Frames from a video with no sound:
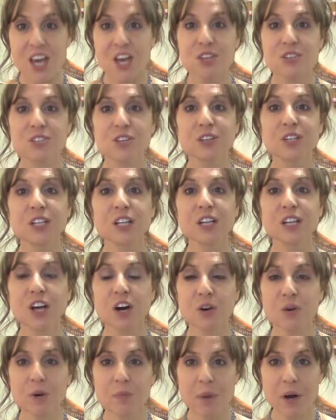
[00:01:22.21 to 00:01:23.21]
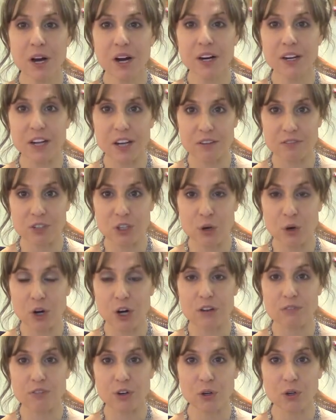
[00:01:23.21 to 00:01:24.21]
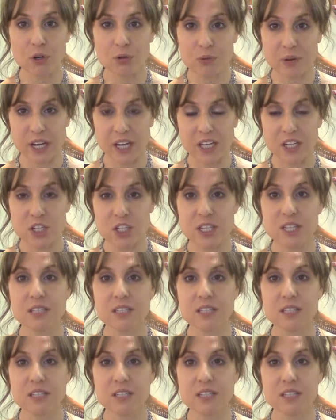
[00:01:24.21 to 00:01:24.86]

So the lower part of your vocal range